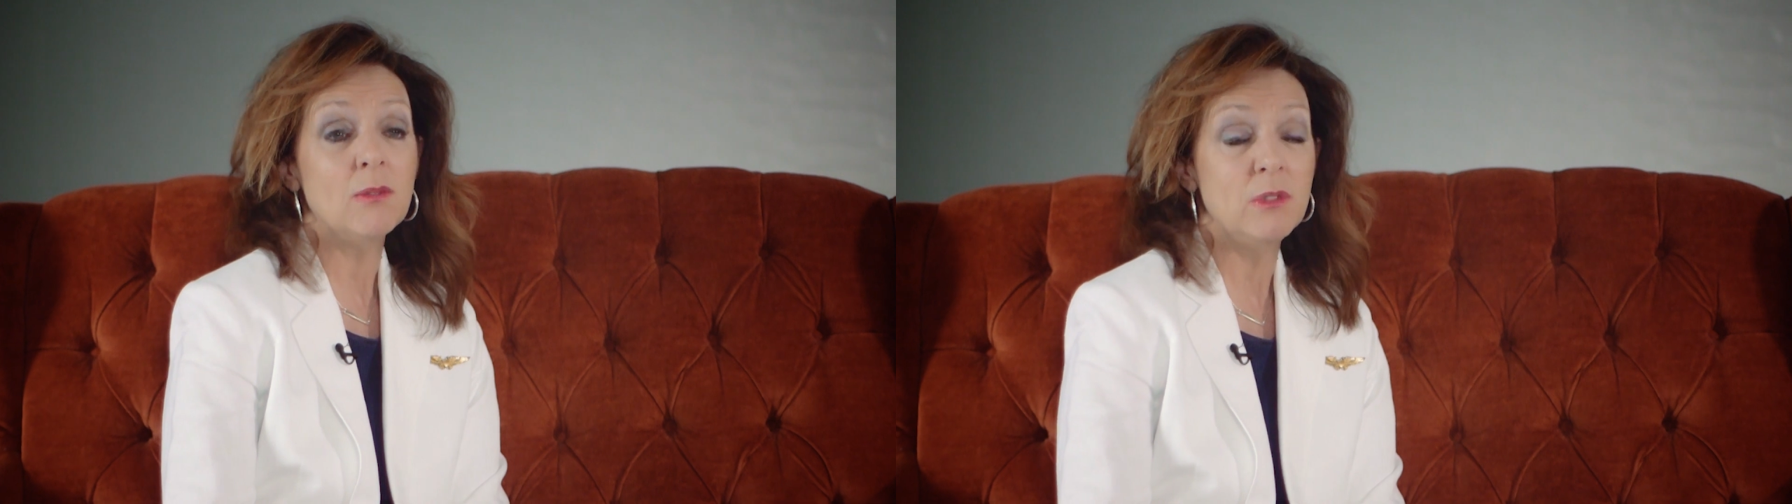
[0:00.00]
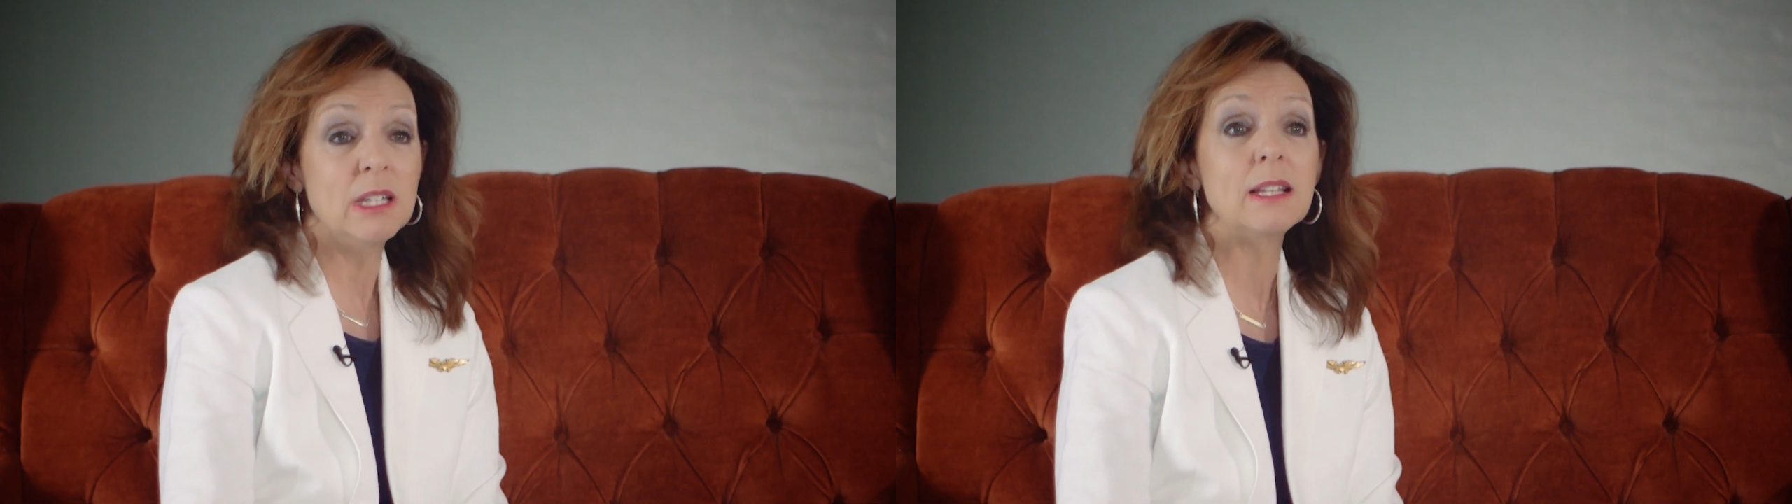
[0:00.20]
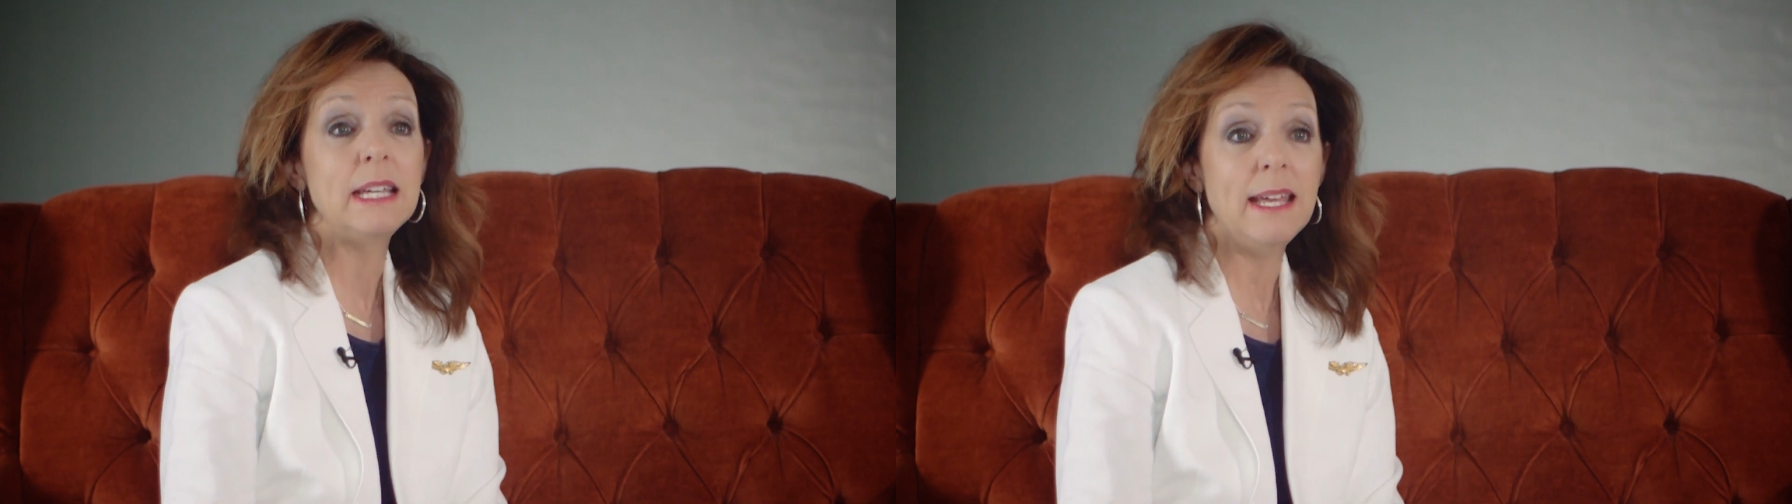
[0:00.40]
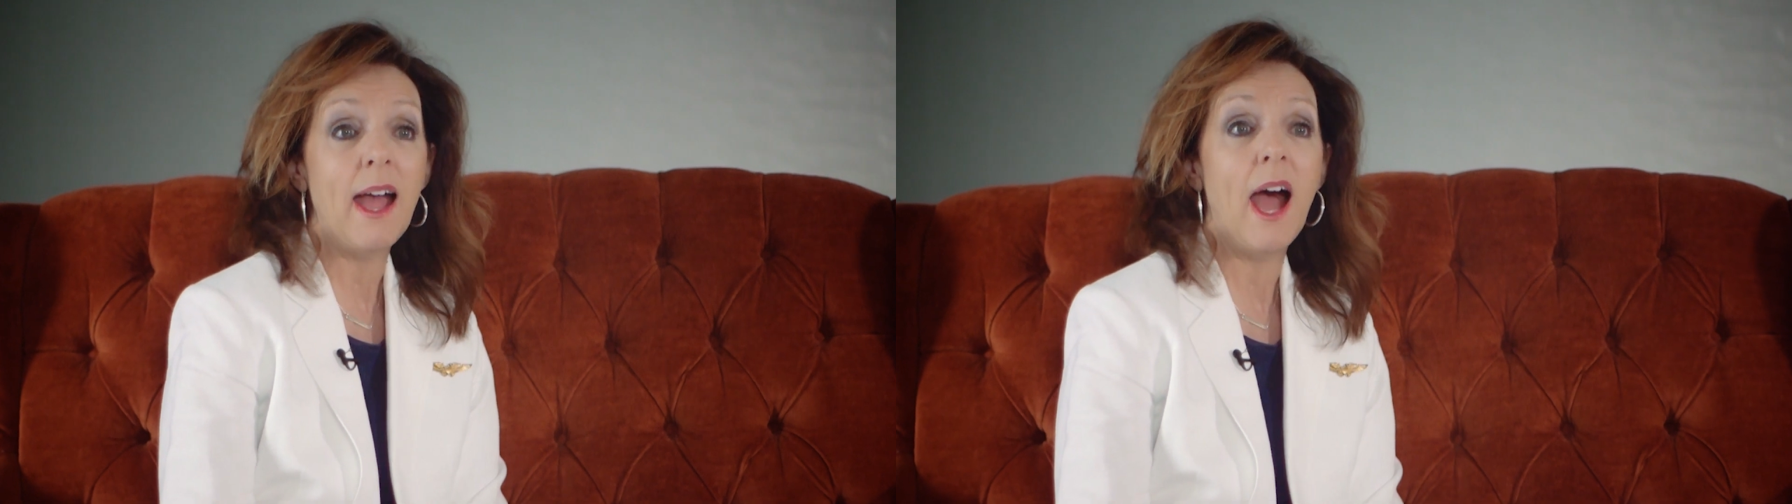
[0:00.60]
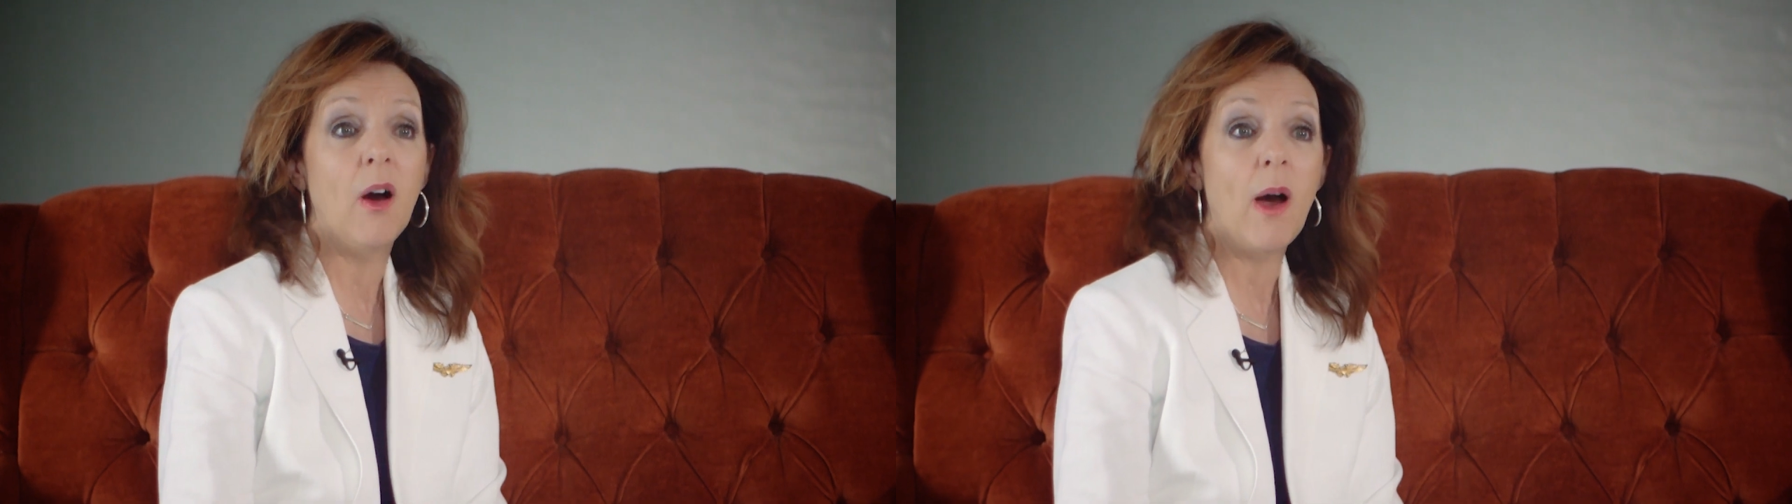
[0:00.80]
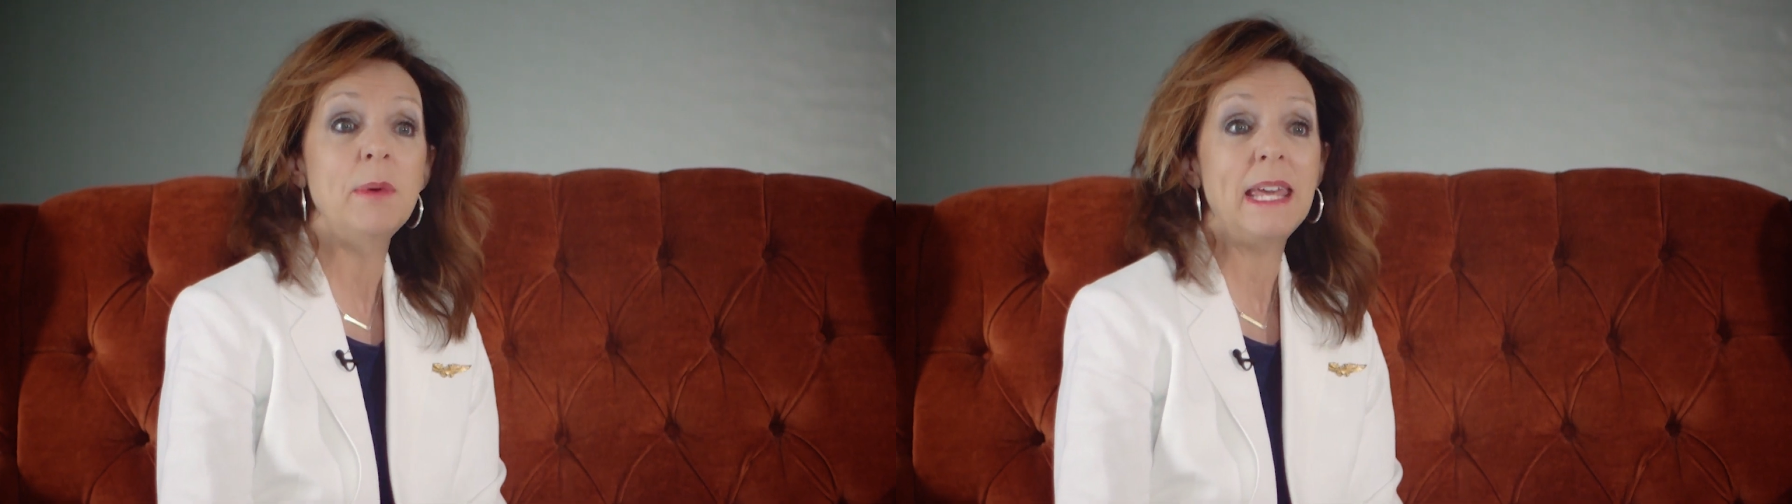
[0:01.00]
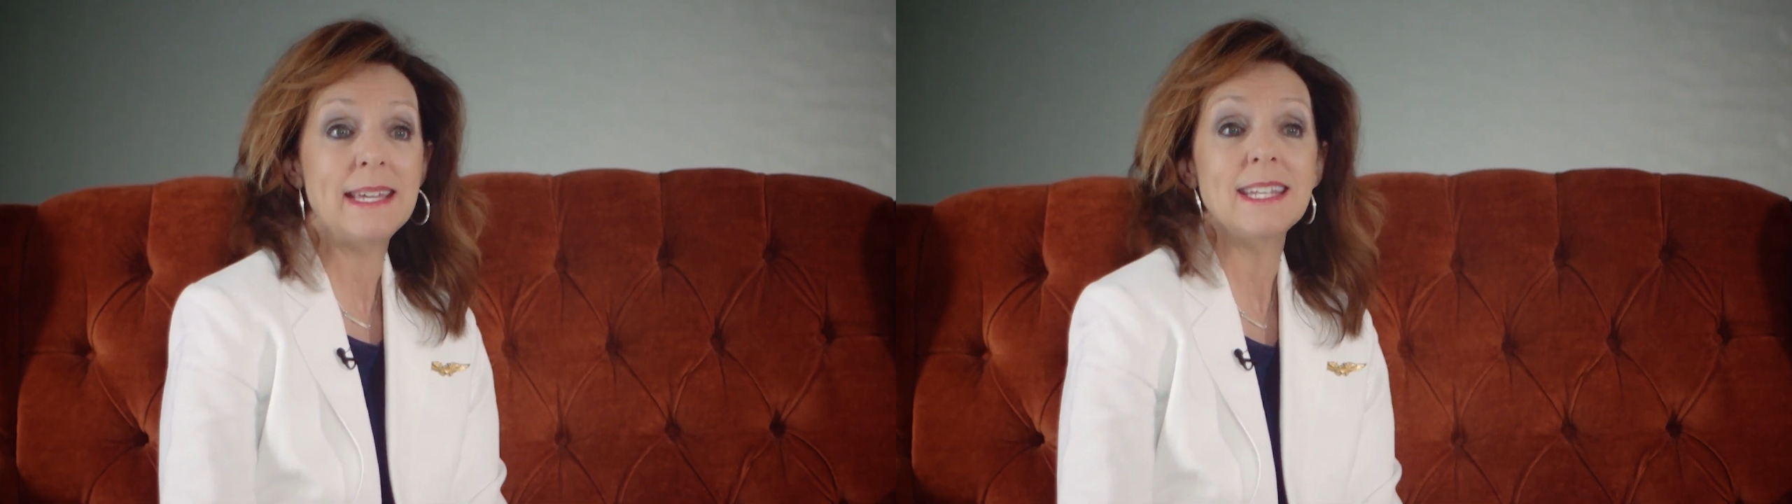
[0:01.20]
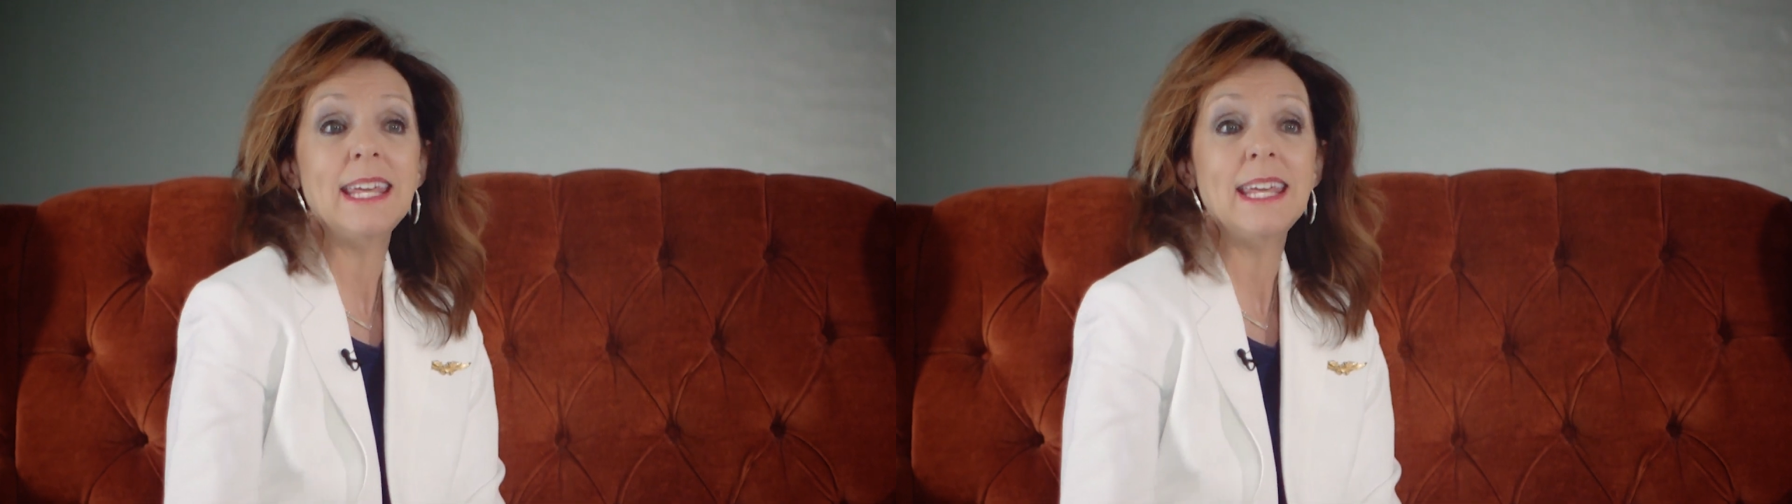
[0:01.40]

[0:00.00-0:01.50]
I began to